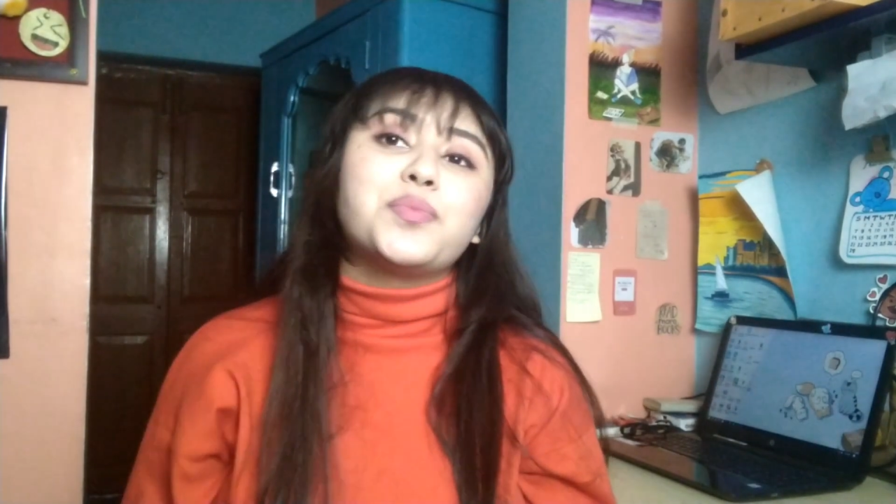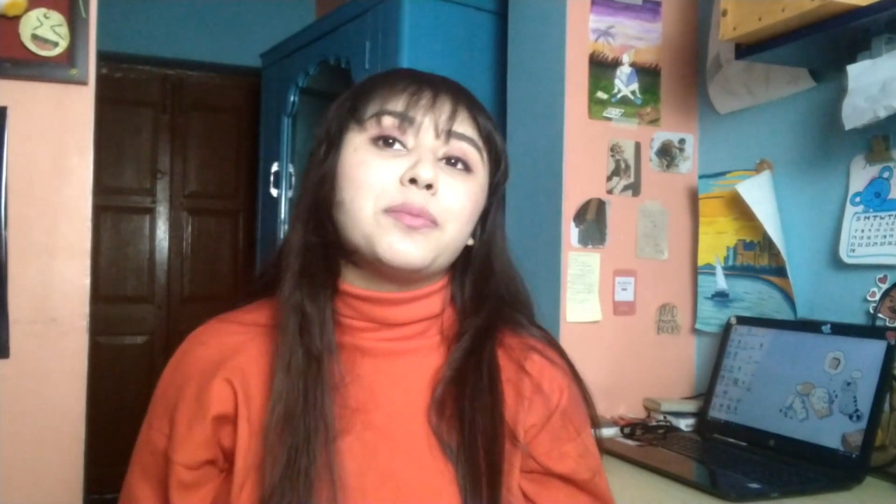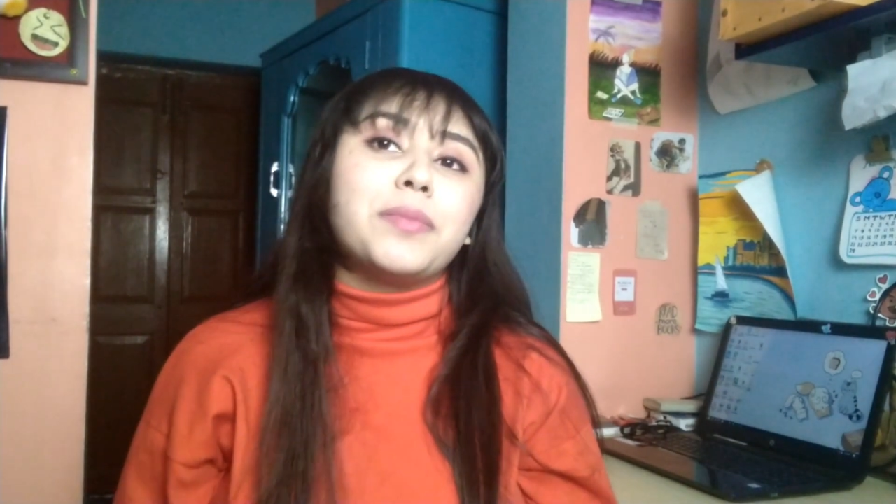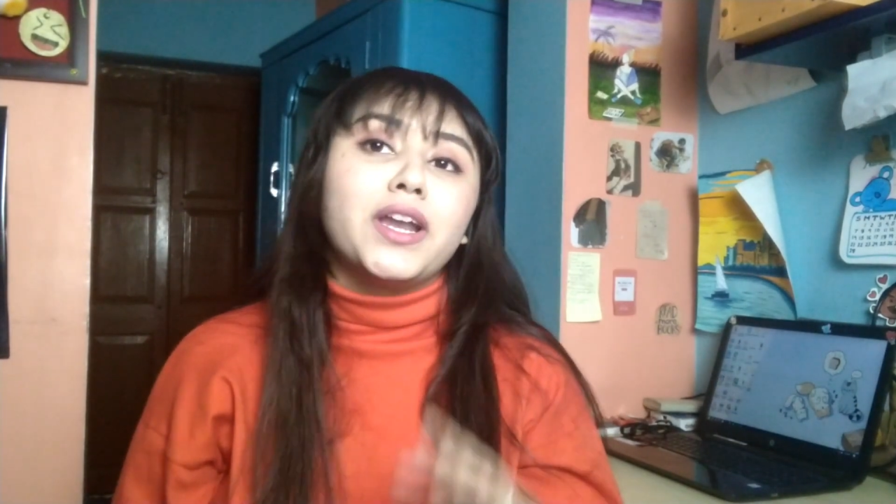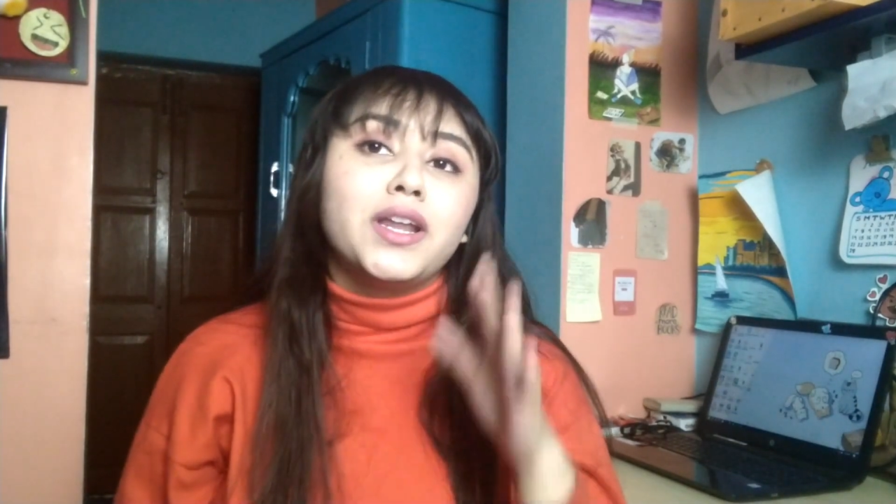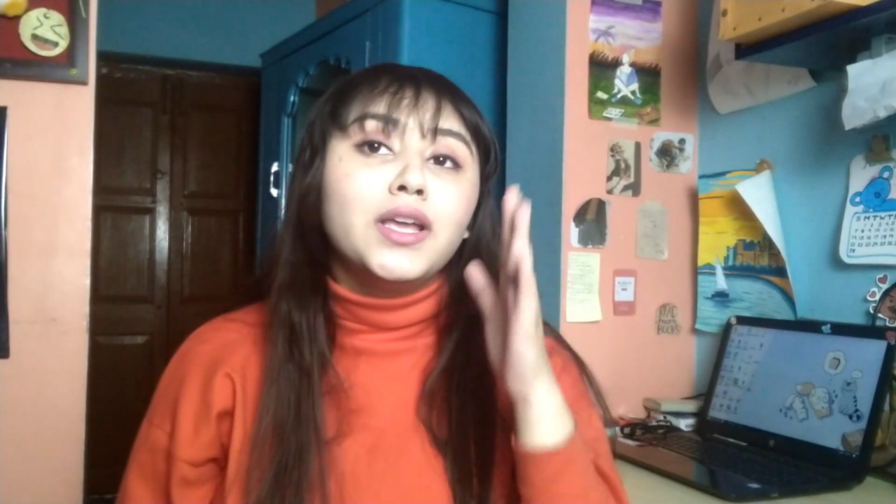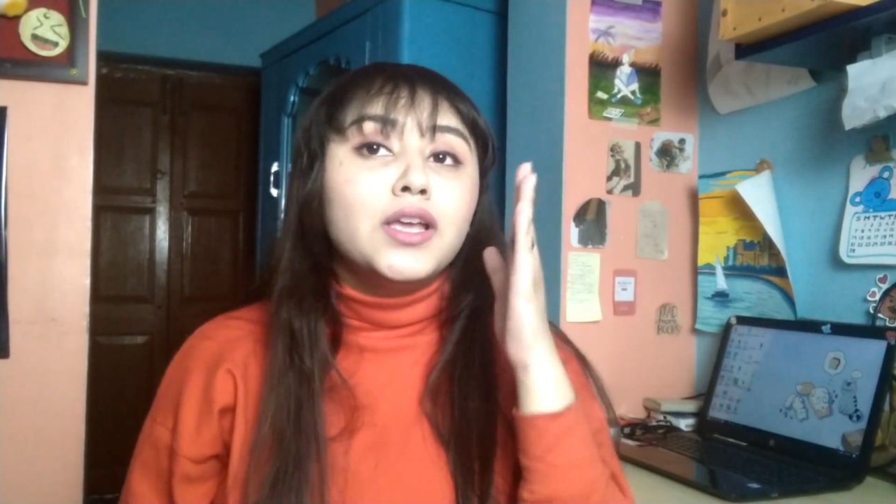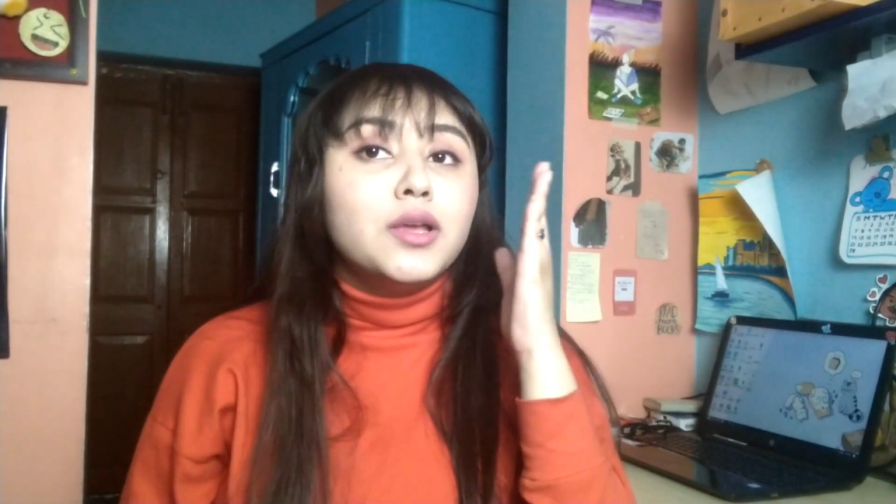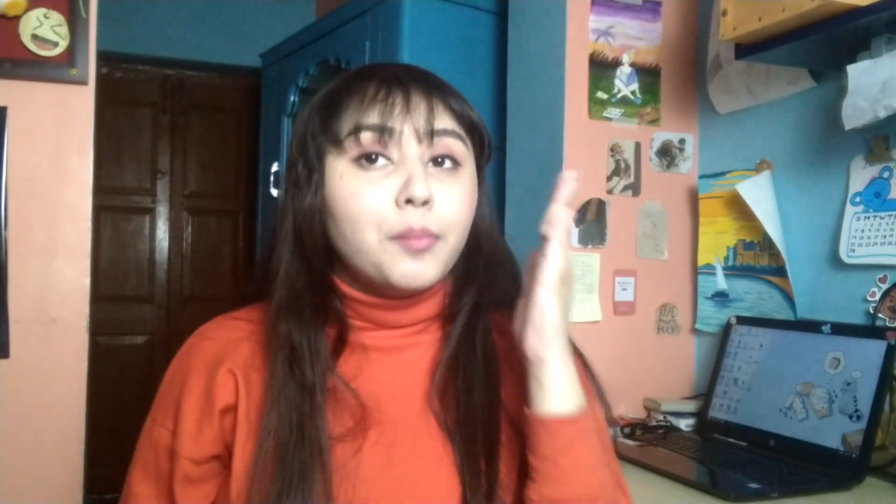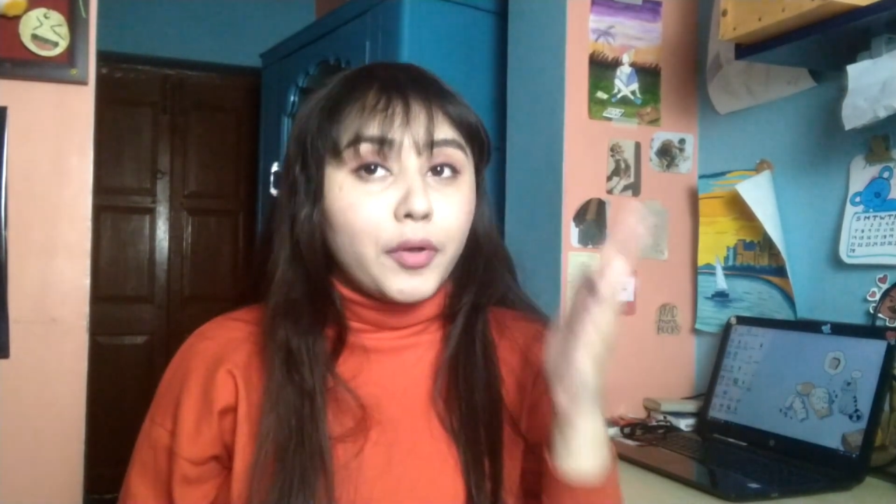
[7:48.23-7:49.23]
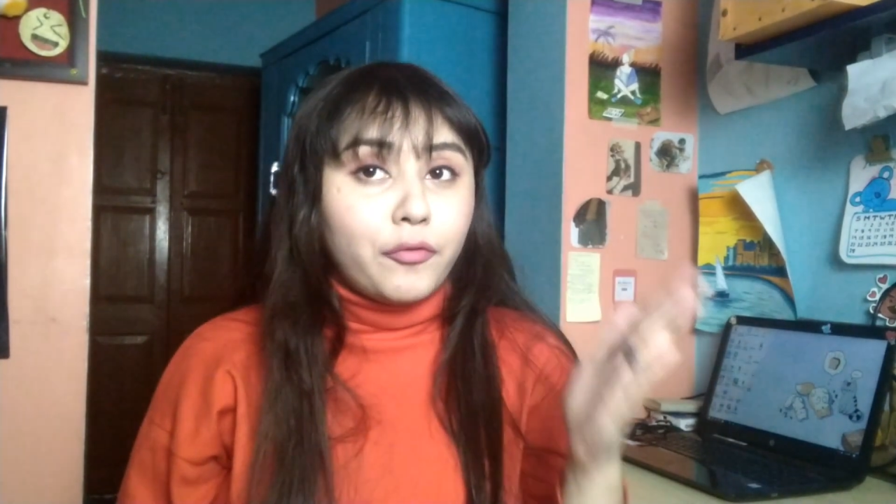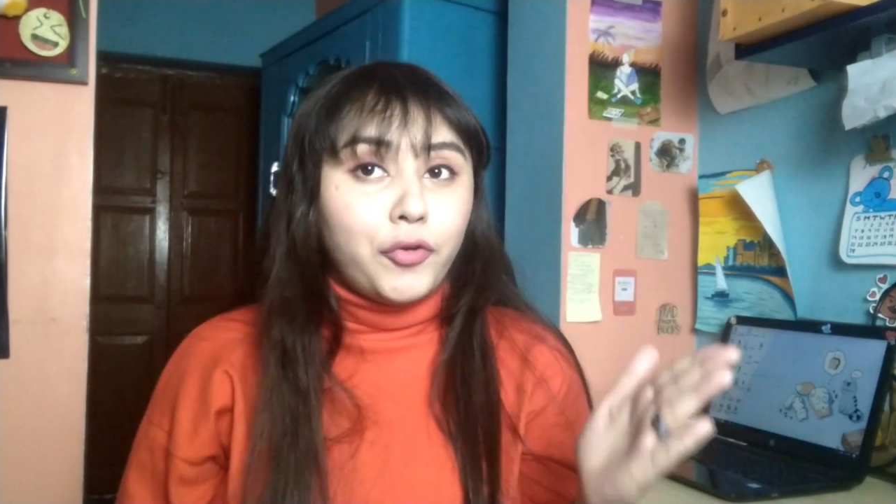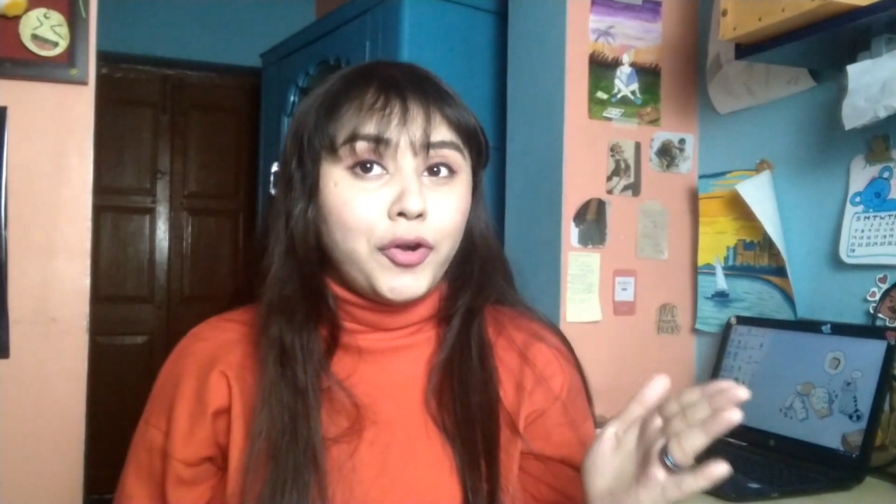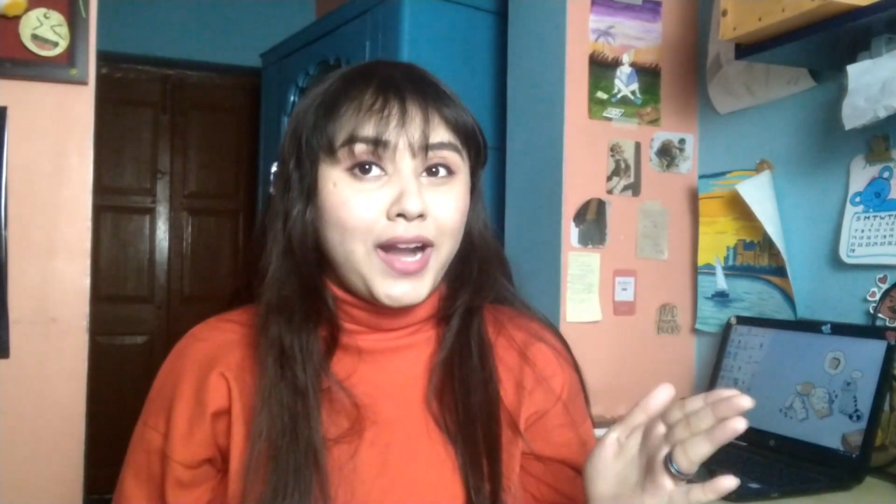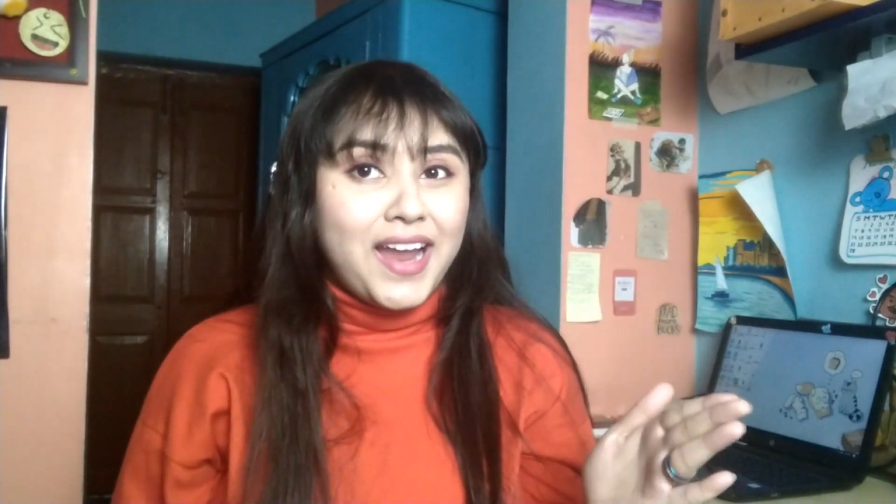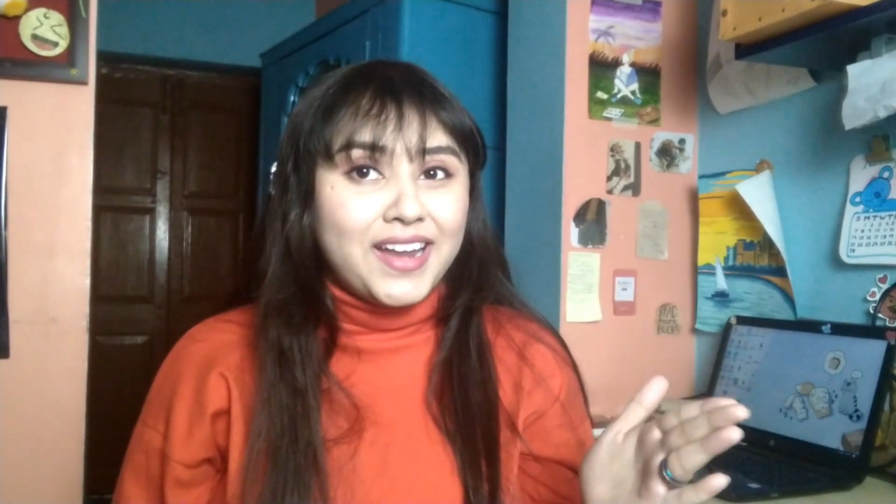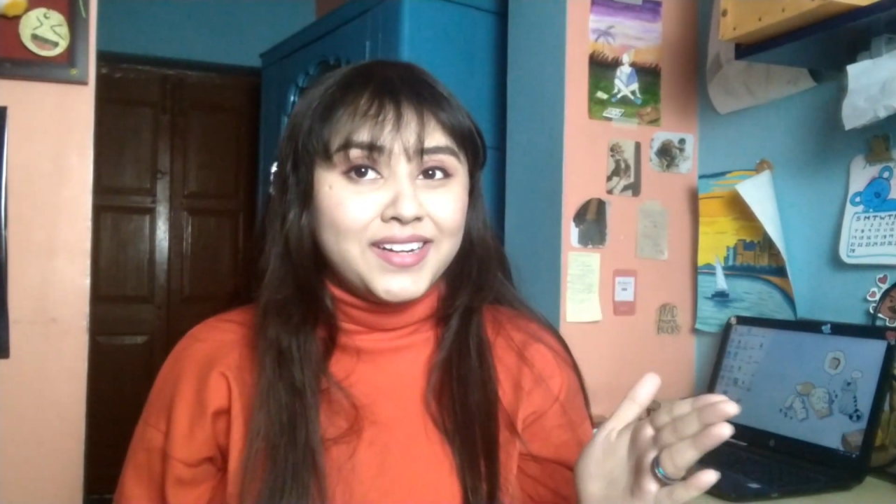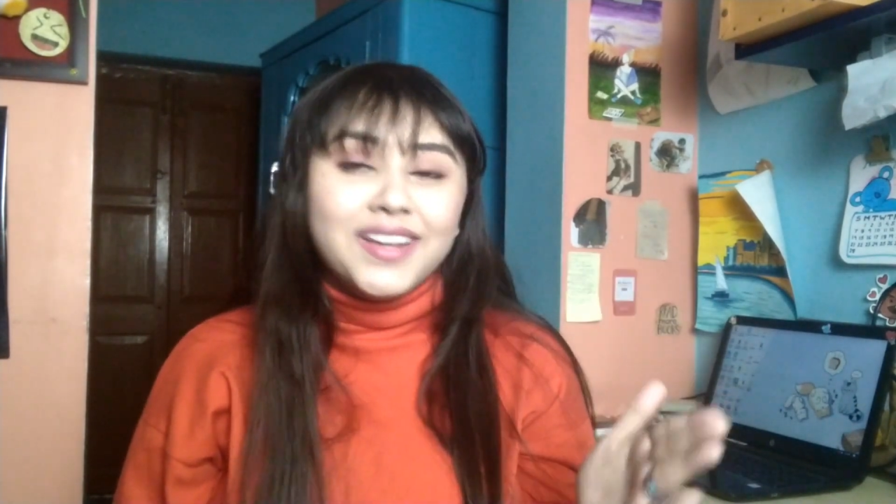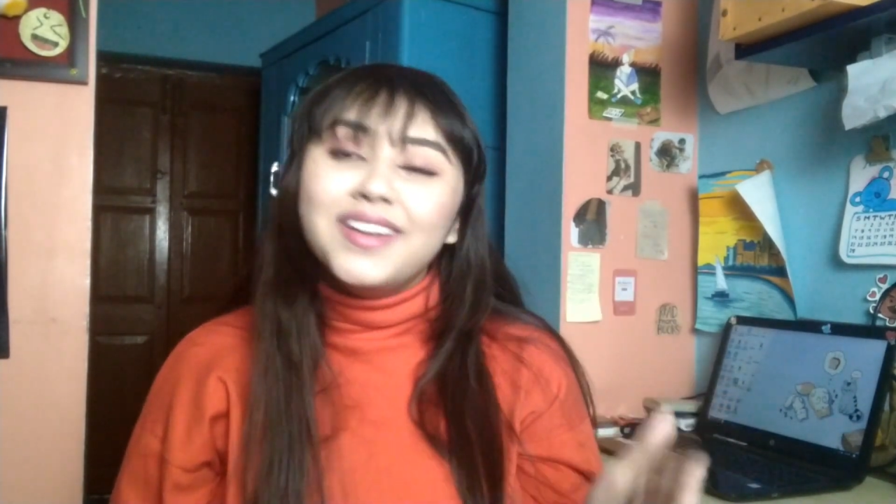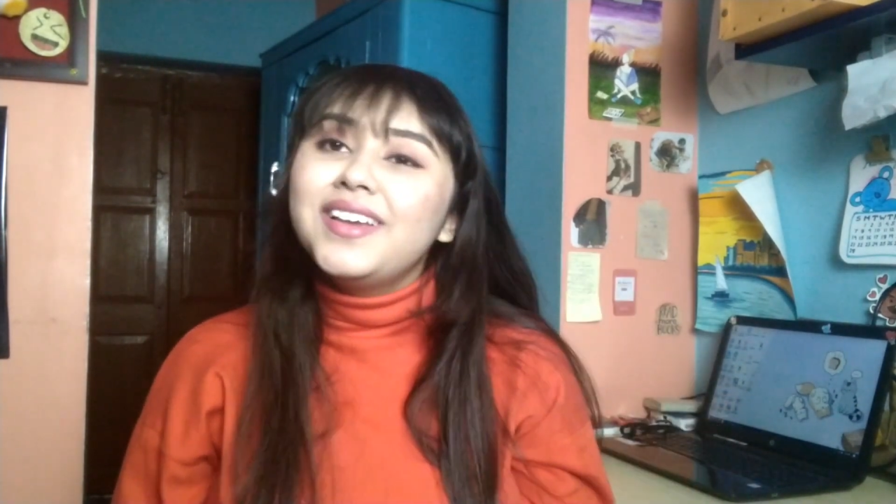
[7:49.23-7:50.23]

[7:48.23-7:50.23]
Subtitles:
prepared beforehand,